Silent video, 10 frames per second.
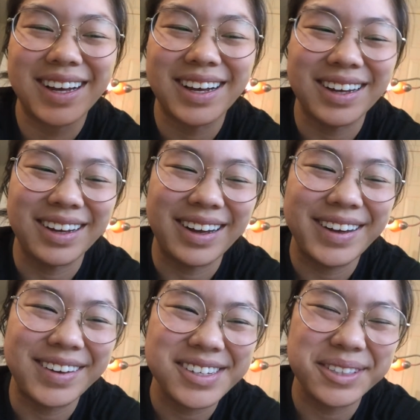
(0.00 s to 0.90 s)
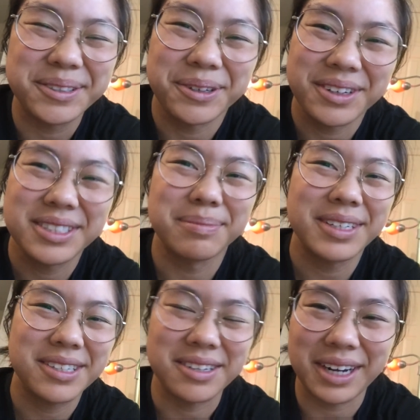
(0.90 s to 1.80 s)
I also ordered some
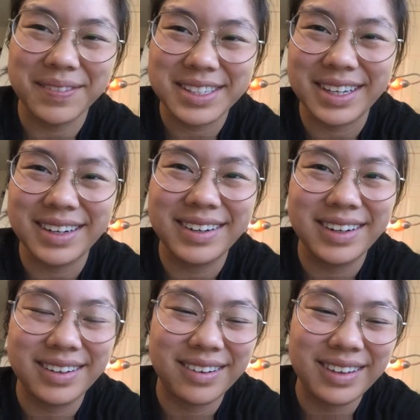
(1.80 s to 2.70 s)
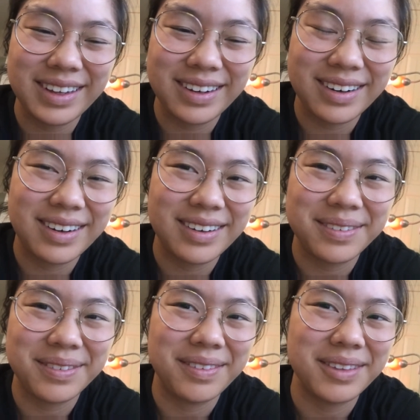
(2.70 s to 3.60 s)
puzzles on Amazon earlier
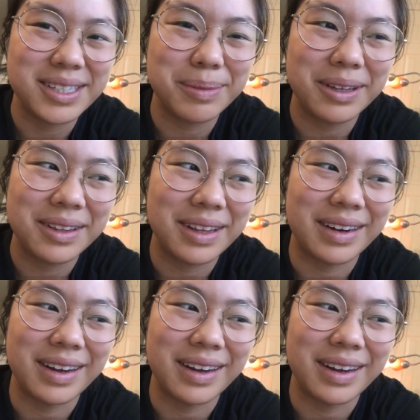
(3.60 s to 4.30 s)
this month and